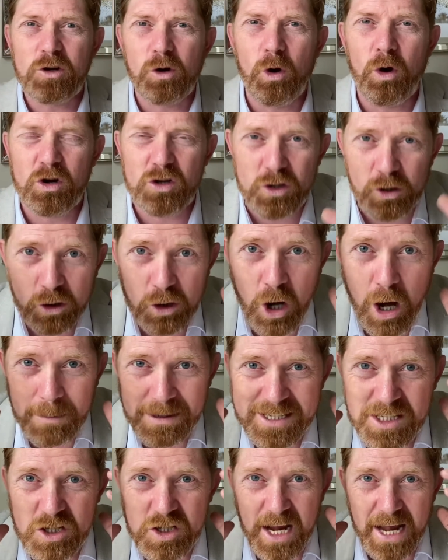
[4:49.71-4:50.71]
lost their
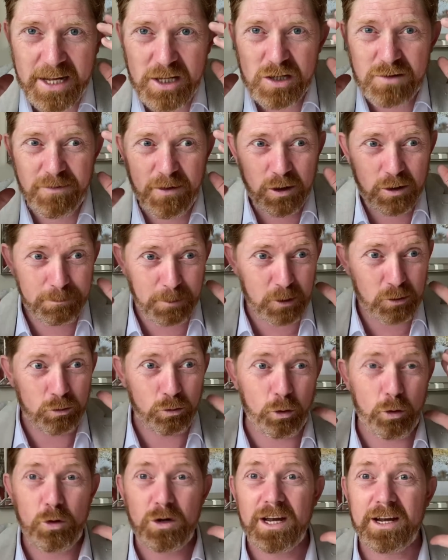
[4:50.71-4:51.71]
common sense for about
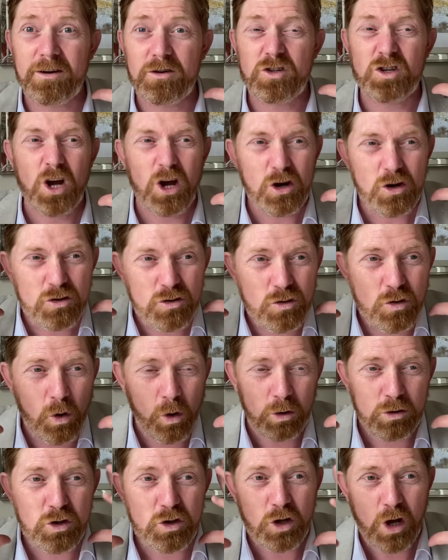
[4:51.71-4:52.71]
2 years,
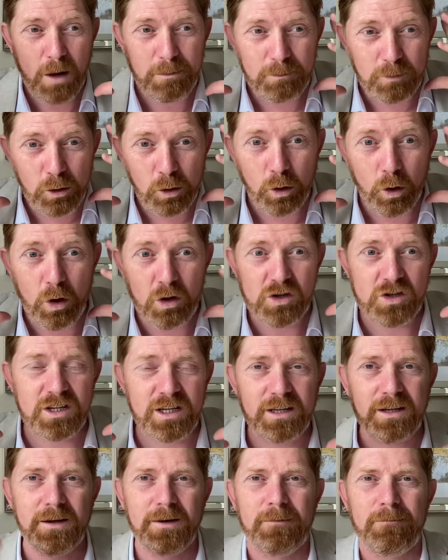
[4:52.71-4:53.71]
non-stop, lost
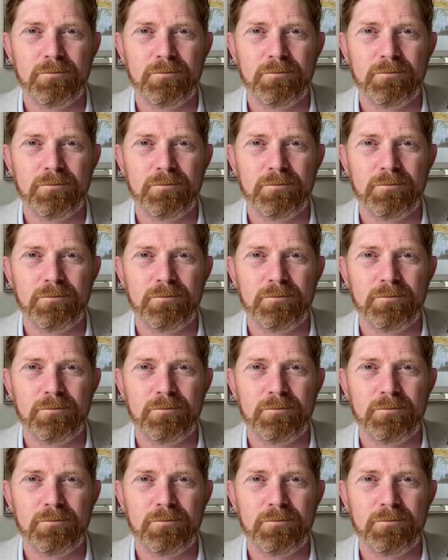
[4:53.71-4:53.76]
it.